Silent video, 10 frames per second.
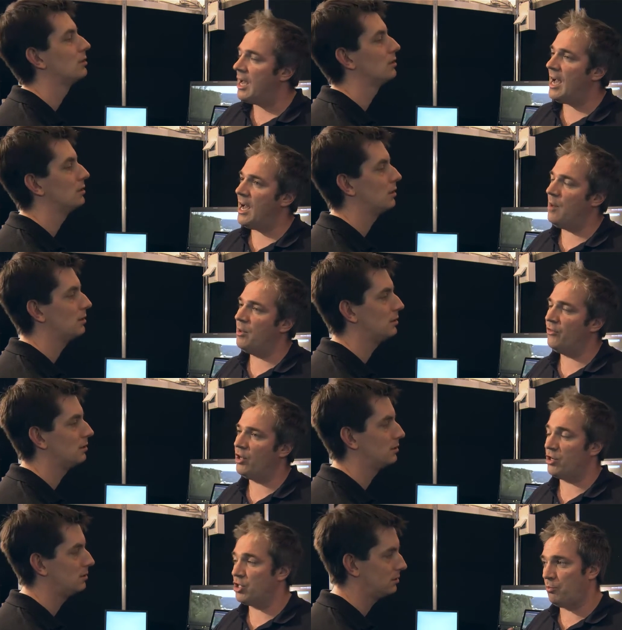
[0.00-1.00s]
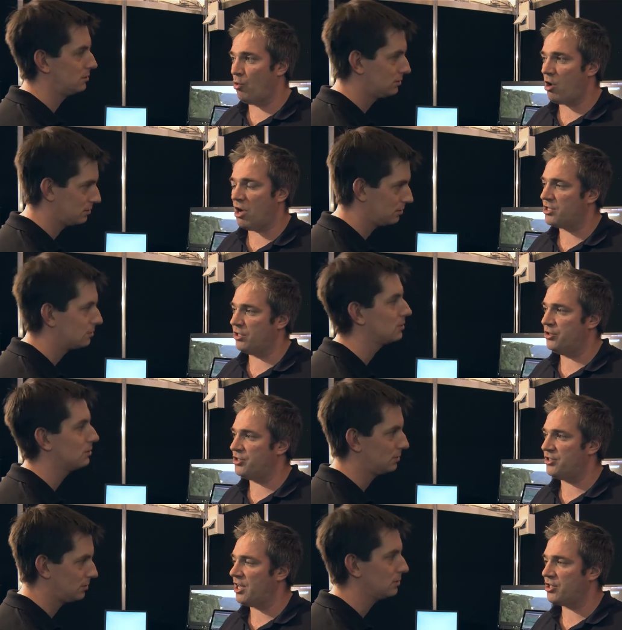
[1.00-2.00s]
Speaker 1: Um, and if you go to the broadcast
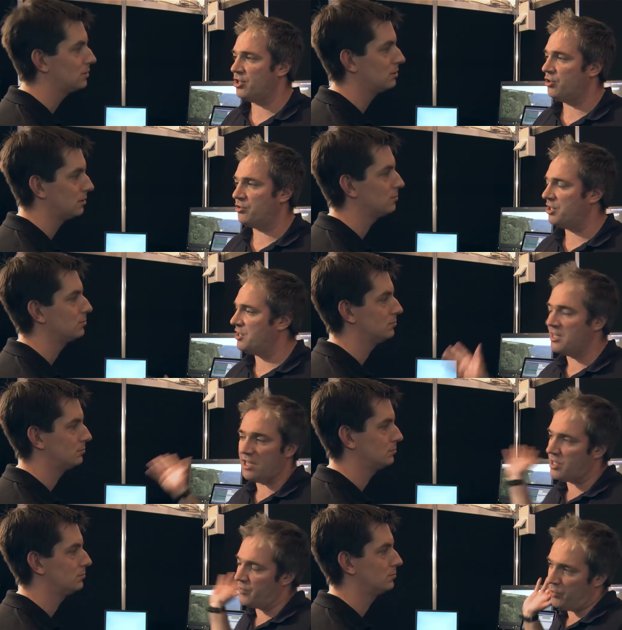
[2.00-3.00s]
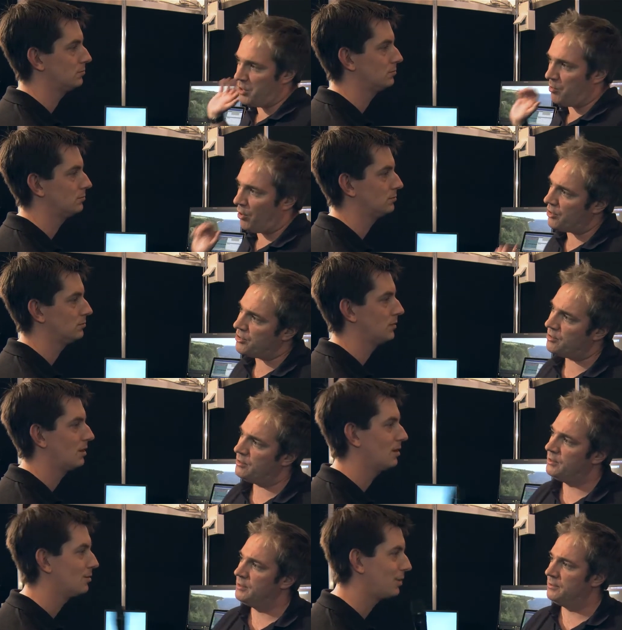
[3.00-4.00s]
solution section, you'll see details of all these products.
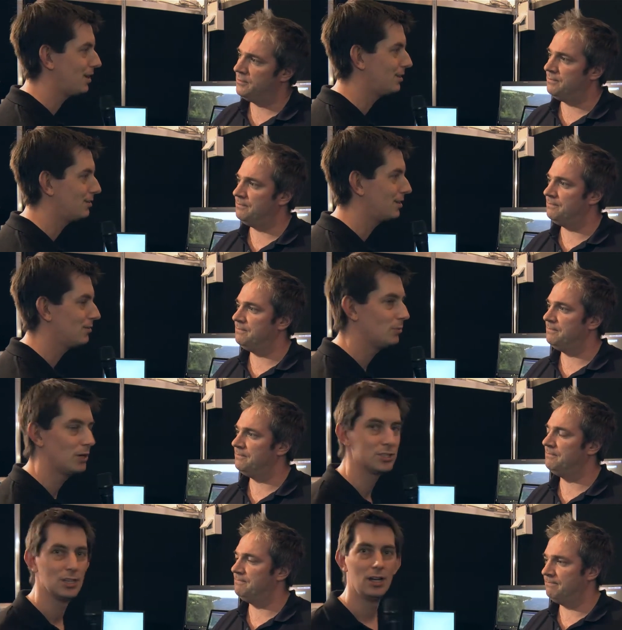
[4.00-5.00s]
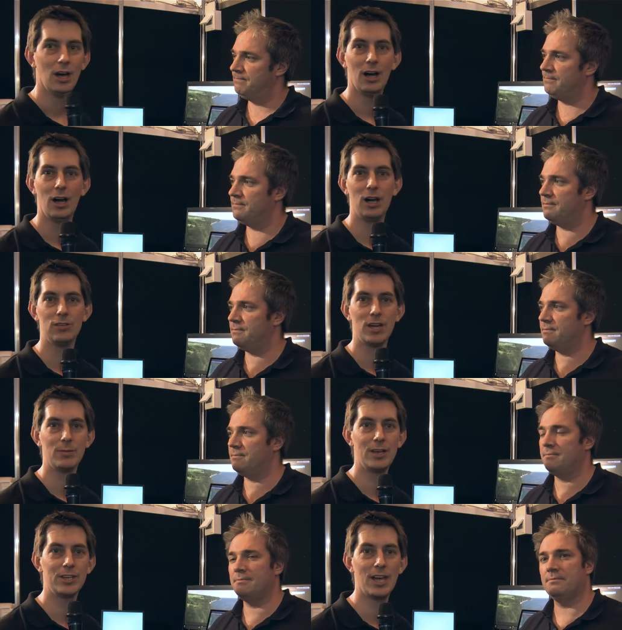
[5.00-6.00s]
Speaker 2: Paddy, thank you very much. Uh, highly
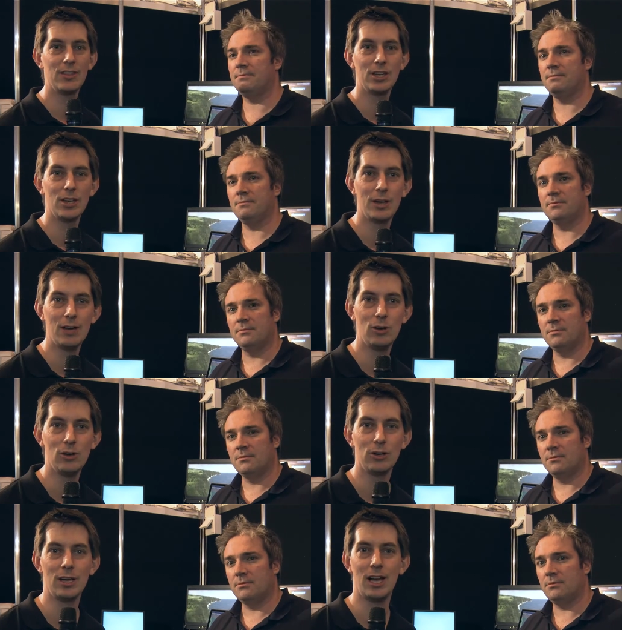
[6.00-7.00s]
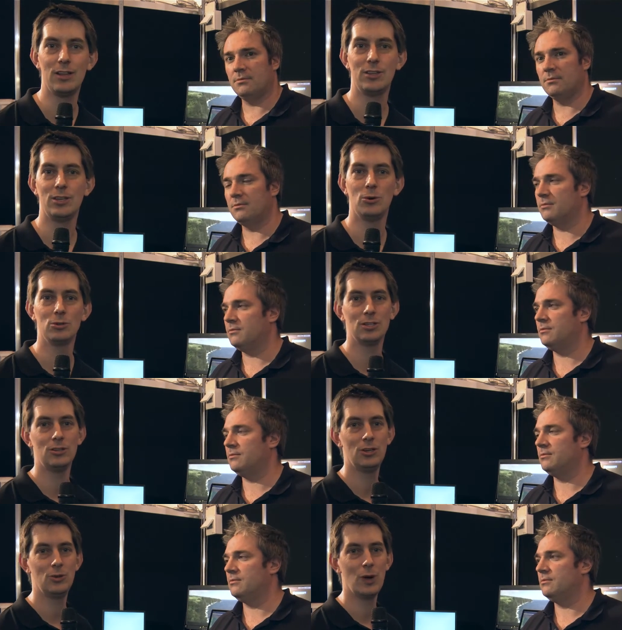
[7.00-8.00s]
recommend again that you go and have a look at the
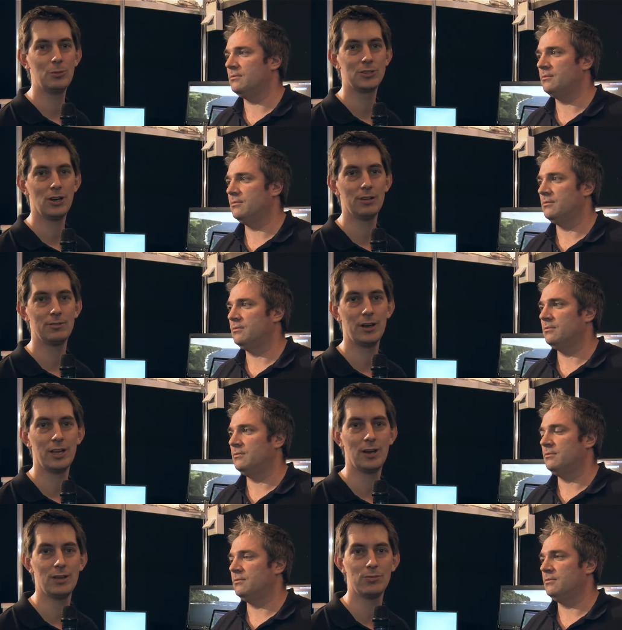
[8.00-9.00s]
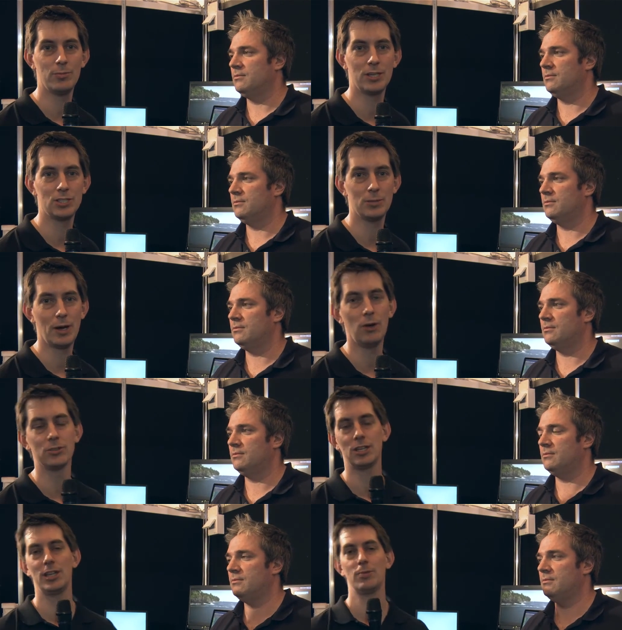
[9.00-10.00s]
Autocue website, find out information about obviously